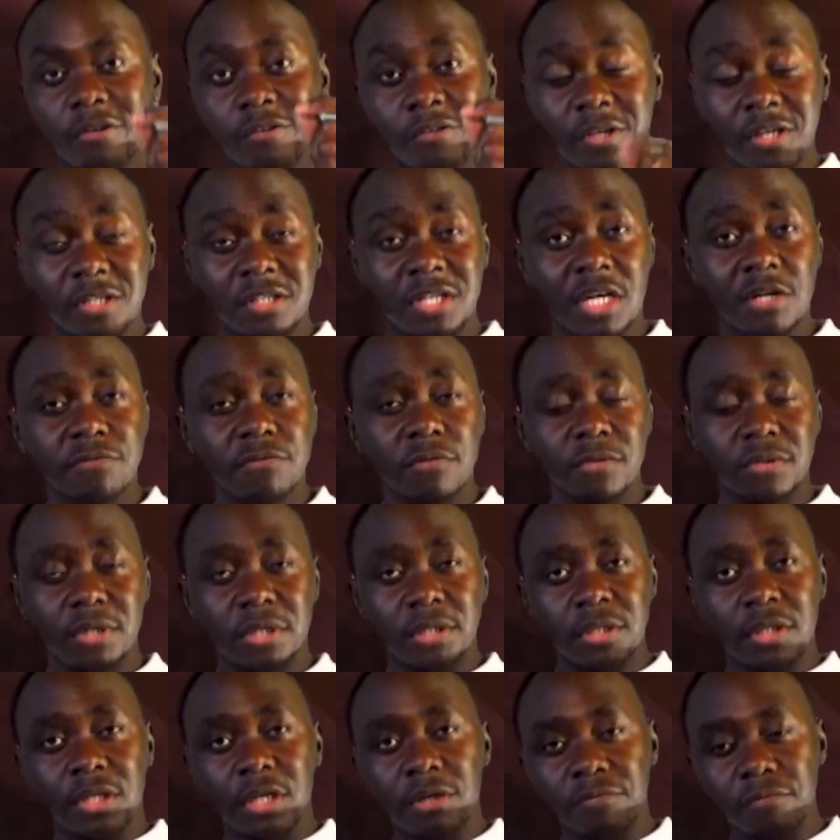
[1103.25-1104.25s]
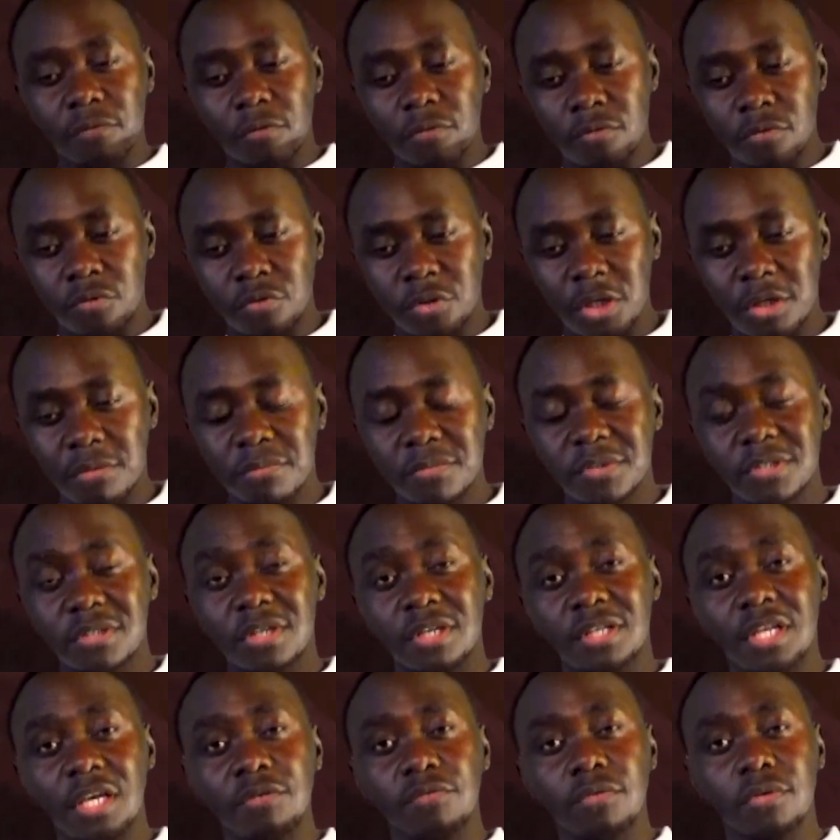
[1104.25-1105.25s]
The devil can give you dreams,
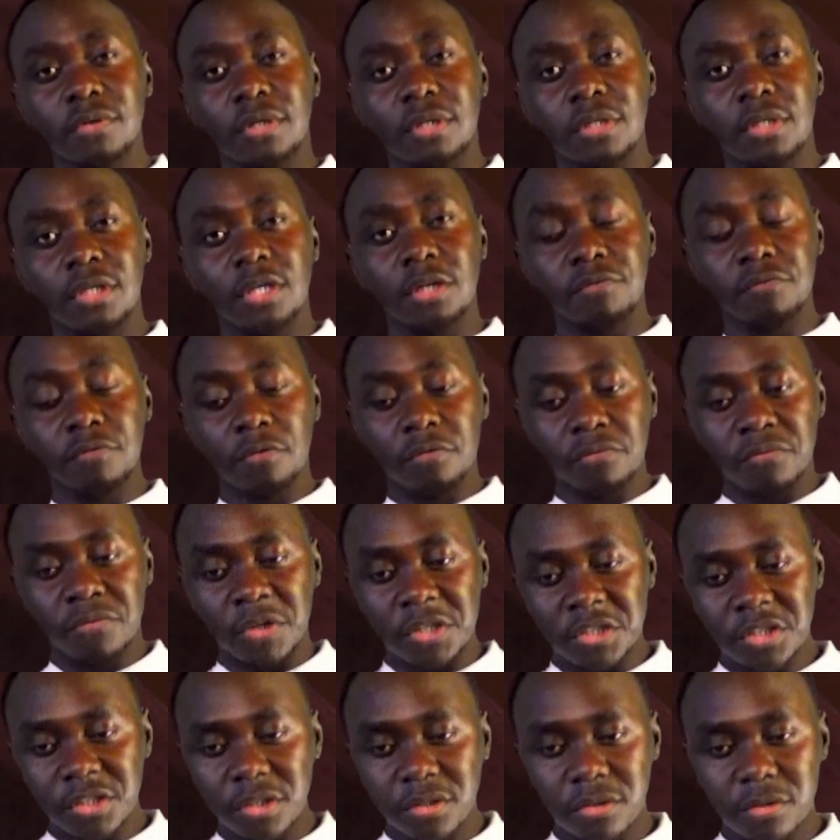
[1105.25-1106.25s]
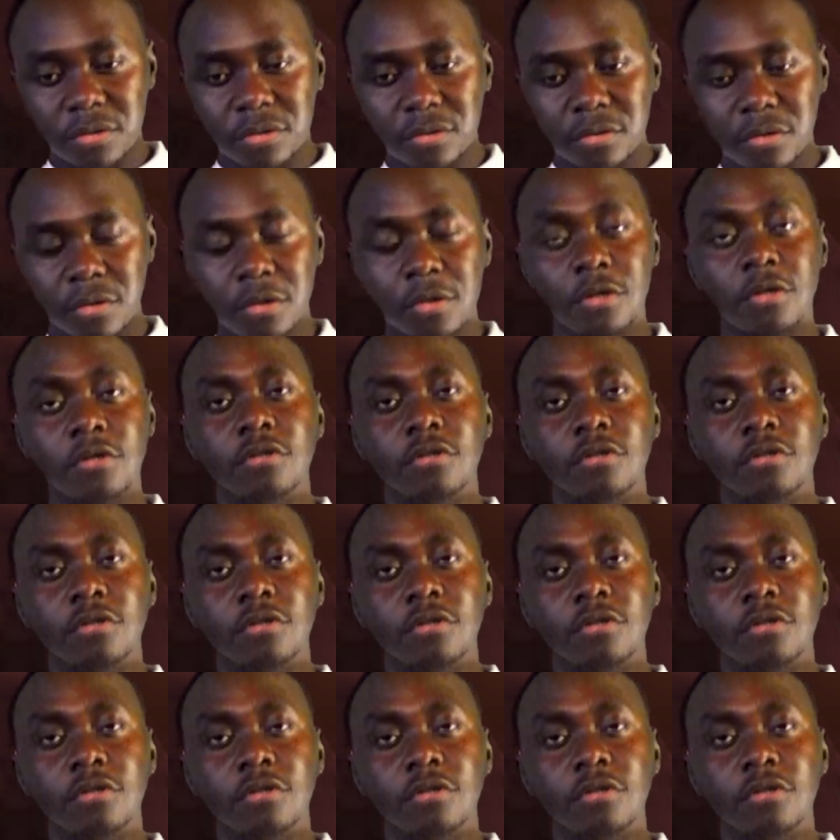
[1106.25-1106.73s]
the devil can give you visions,